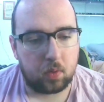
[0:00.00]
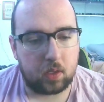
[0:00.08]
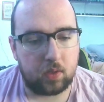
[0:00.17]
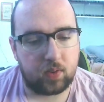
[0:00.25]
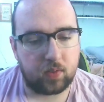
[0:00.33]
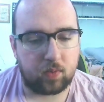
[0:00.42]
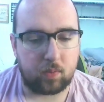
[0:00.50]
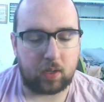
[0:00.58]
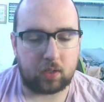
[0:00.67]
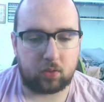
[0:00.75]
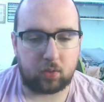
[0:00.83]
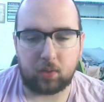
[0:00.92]
Even if it
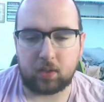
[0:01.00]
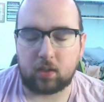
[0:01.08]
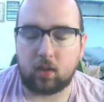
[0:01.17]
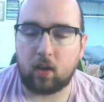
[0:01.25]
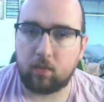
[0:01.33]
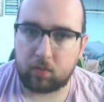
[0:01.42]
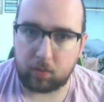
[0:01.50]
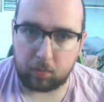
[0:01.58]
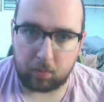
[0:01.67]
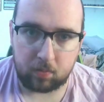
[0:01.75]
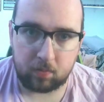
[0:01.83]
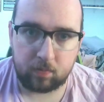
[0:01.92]
makes you
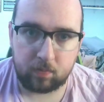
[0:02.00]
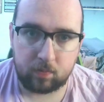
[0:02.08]
uncomfortable,